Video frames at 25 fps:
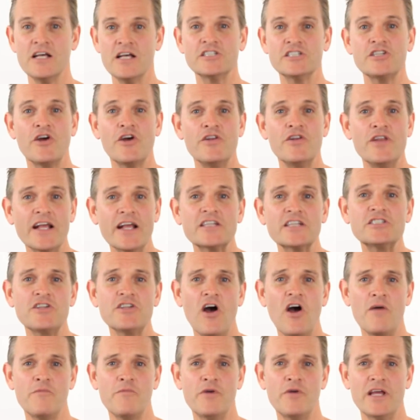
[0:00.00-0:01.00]
So next
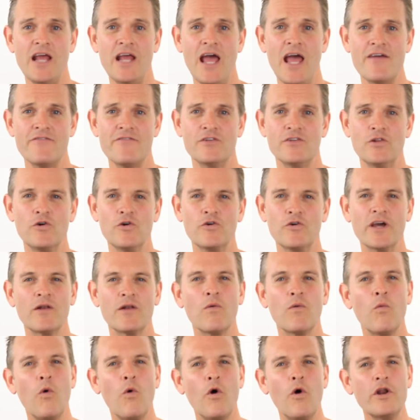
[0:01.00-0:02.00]
time we're going to have a look
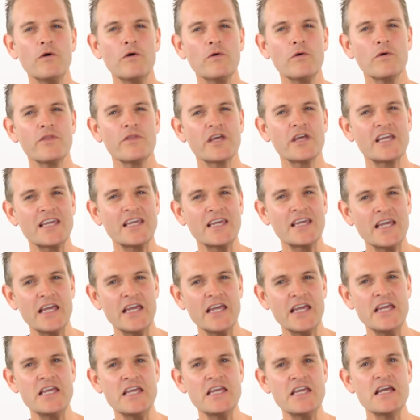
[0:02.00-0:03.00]
at what are the
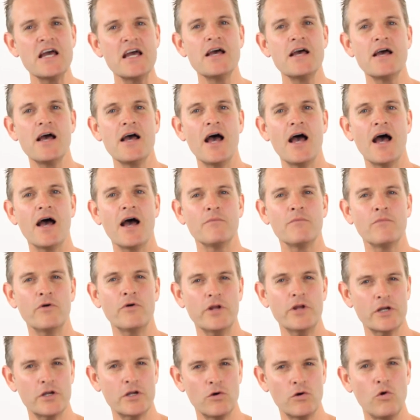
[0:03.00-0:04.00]
key,
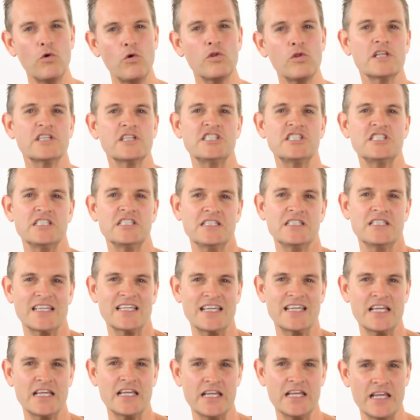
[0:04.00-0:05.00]
what I call the
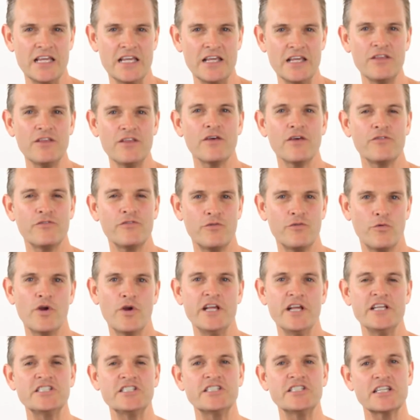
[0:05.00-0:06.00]
key
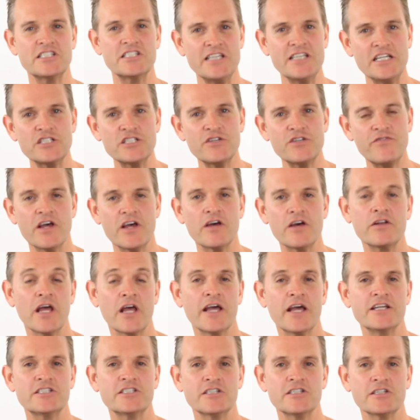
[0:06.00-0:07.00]
3 success
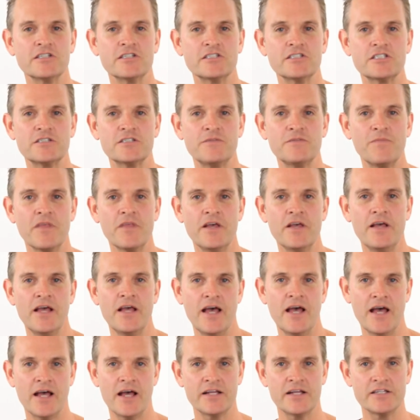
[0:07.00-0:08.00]
foundations
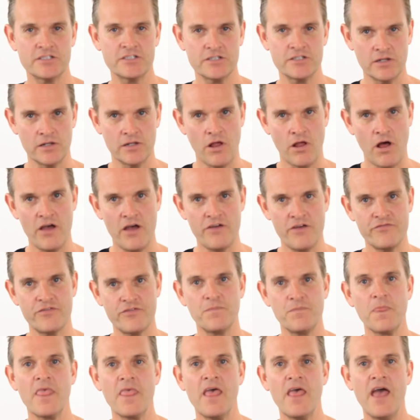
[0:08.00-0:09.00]
to life,
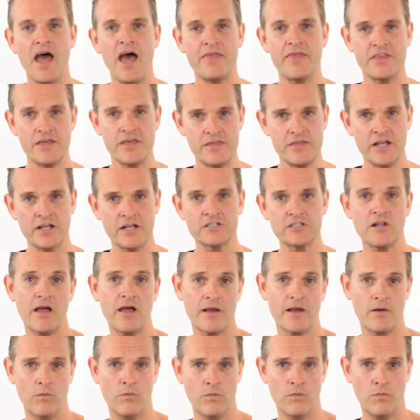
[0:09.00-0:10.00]
and they're things
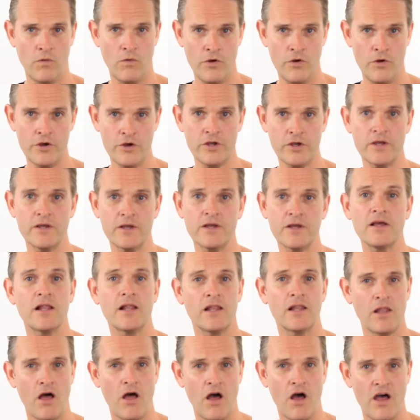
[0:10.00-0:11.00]
like work,
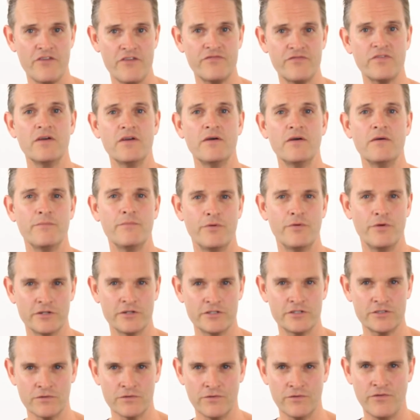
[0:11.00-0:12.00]
life,
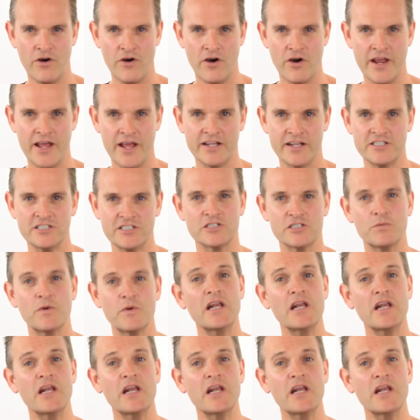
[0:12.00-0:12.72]
personal finances.